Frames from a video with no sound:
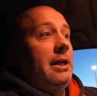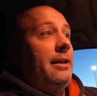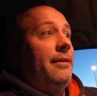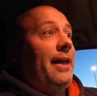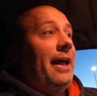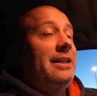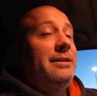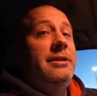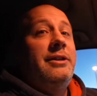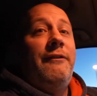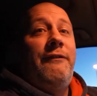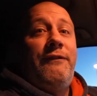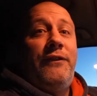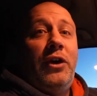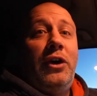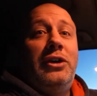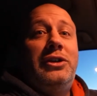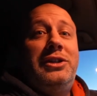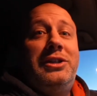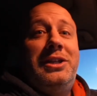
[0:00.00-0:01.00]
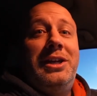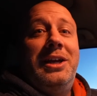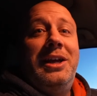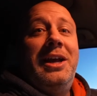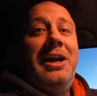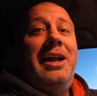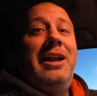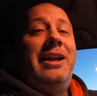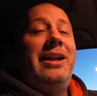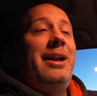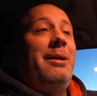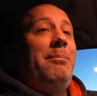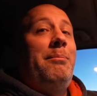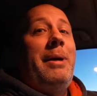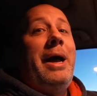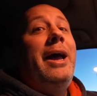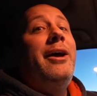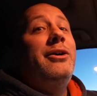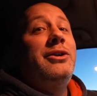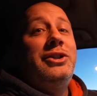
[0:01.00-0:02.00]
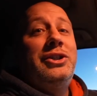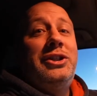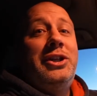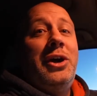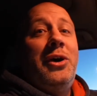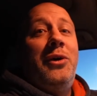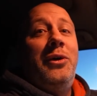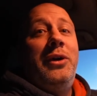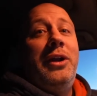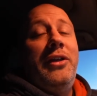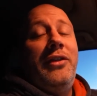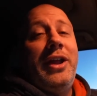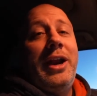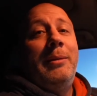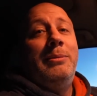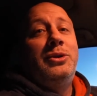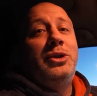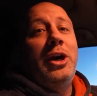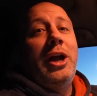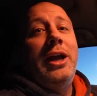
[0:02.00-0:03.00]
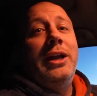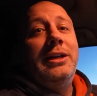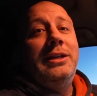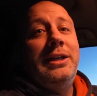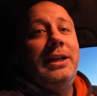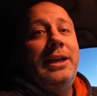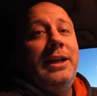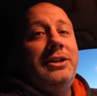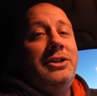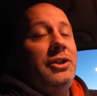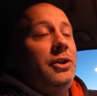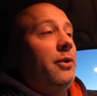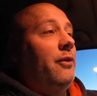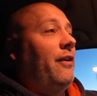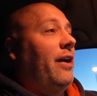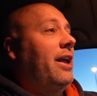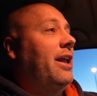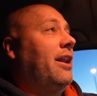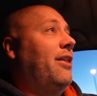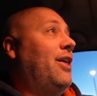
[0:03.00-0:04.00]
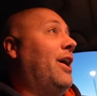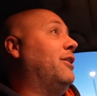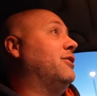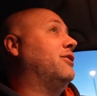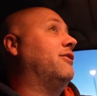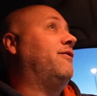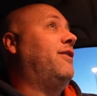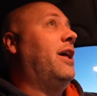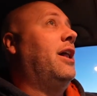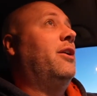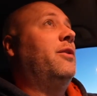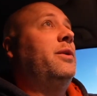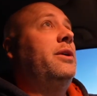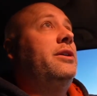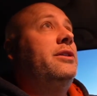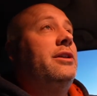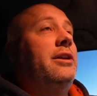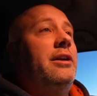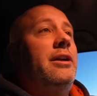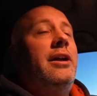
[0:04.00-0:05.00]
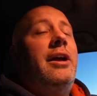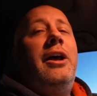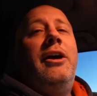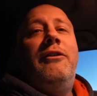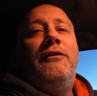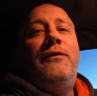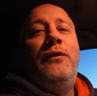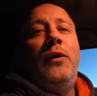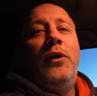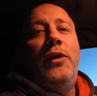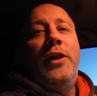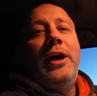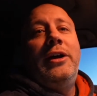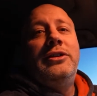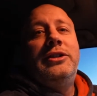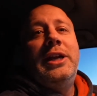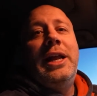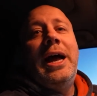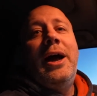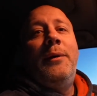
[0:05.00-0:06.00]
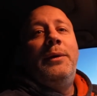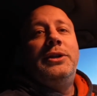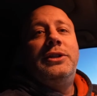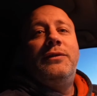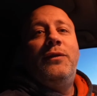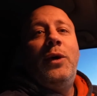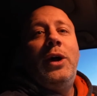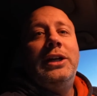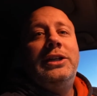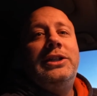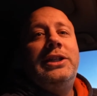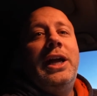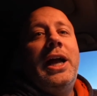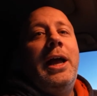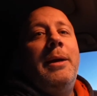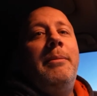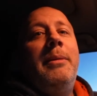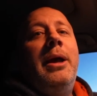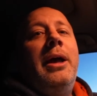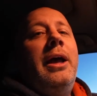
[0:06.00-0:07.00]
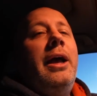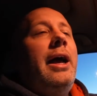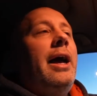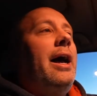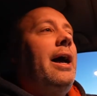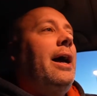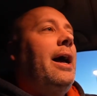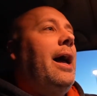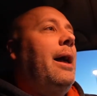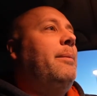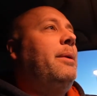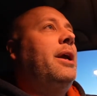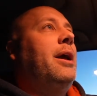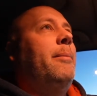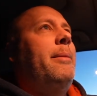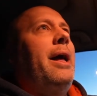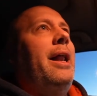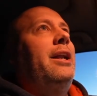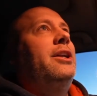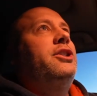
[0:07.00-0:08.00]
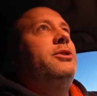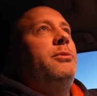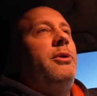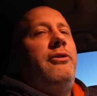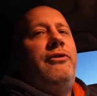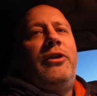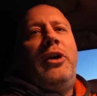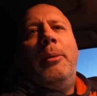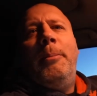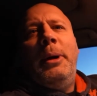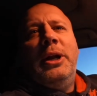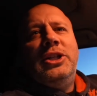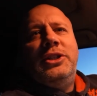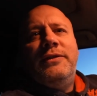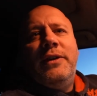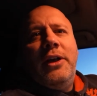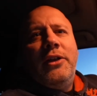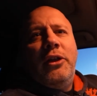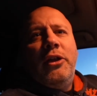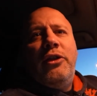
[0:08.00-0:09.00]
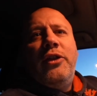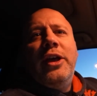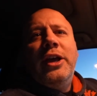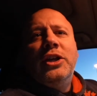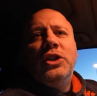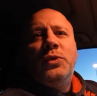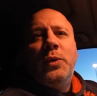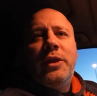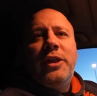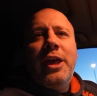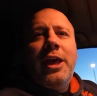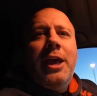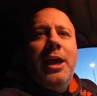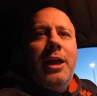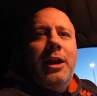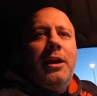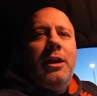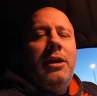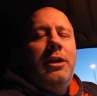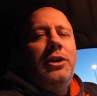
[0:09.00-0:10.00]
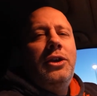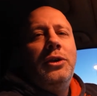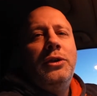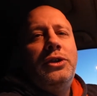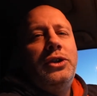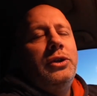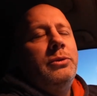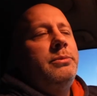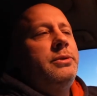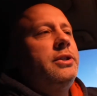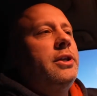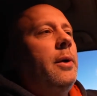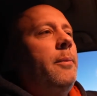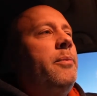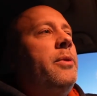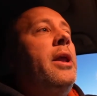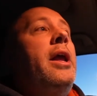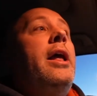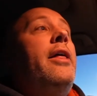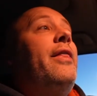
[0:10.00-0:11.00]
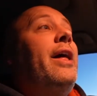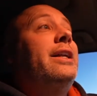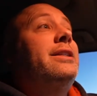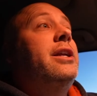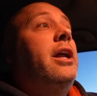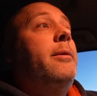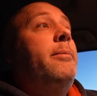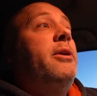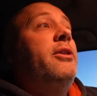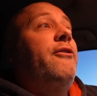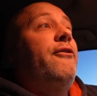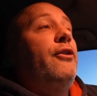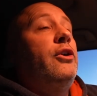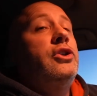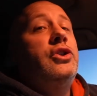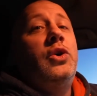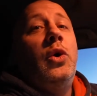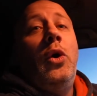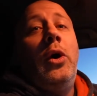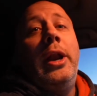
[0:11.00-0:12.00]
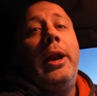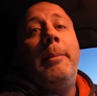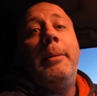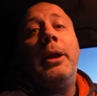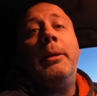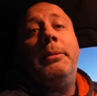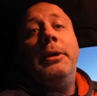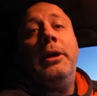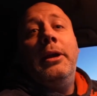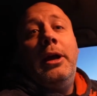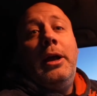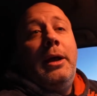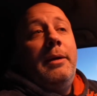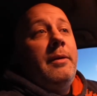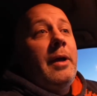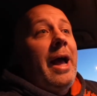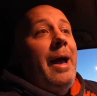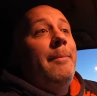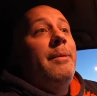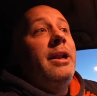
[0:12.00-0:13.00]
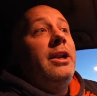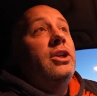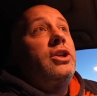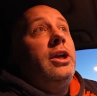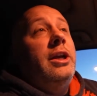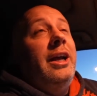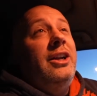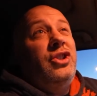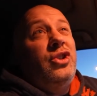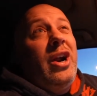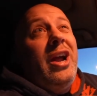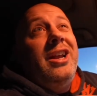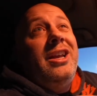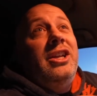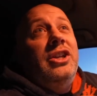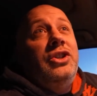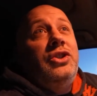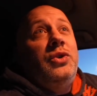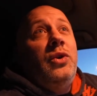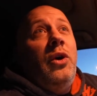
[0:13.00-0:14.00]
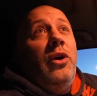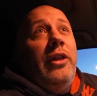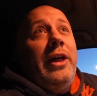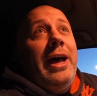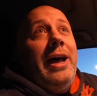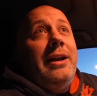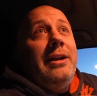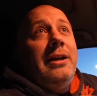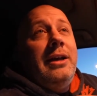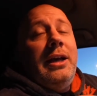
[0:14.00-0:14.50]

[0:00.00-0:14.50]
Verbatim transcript: that's the first little milestone that I'm trying to get to. If I get a thousand followers and 4,000 hours of watch time, uh, I become eligible for a bunch of other things within YouTube. So that's going to be the first goal, and I'm going to be I'm going to try and control that